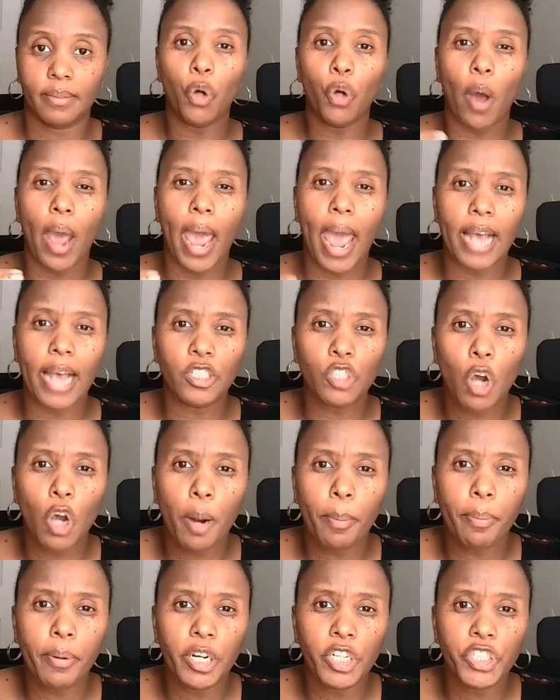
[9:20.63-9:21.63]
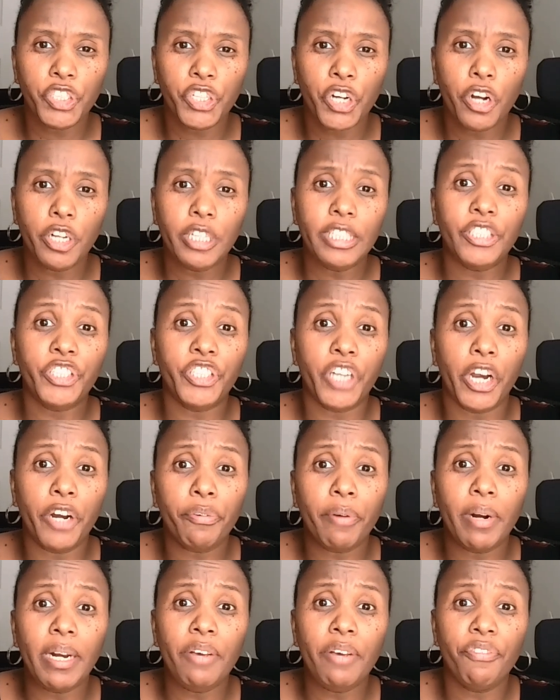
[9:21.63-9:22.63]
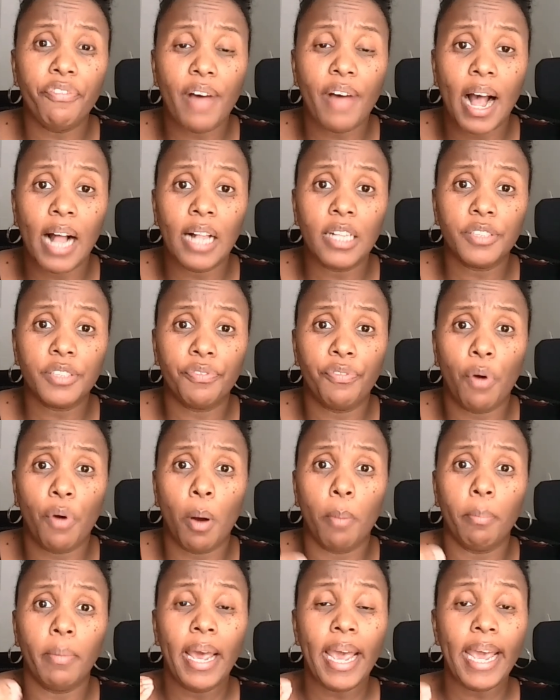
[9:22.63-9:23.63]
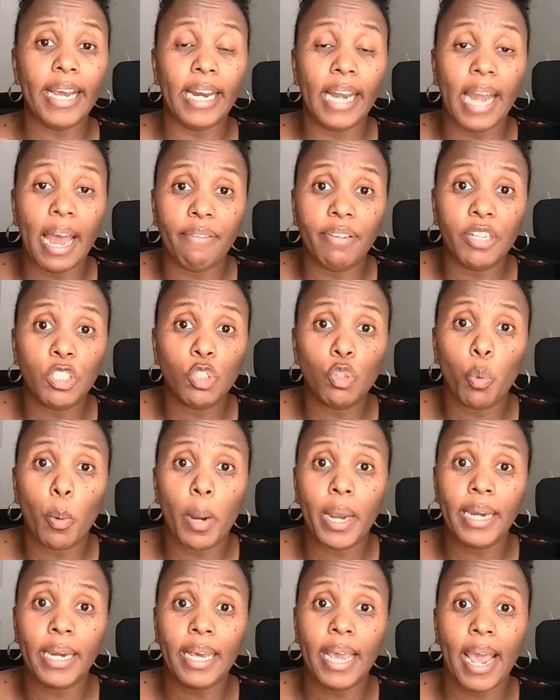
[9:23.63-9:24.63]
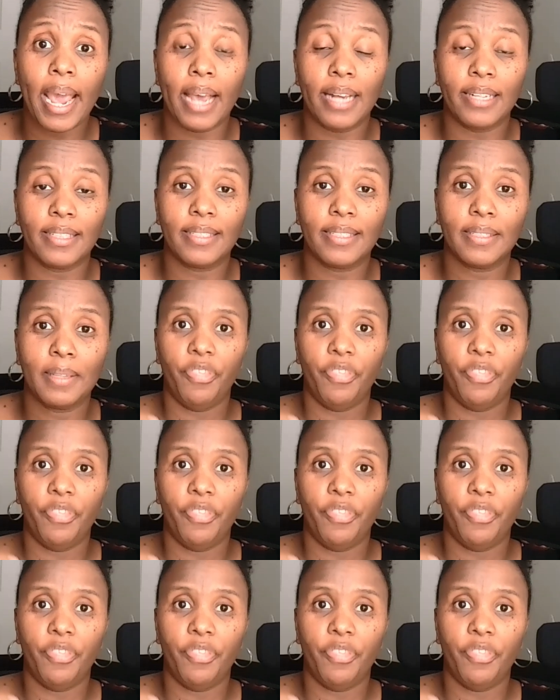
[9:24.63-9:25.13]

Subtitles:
Your S corporation generally files Form 1120S.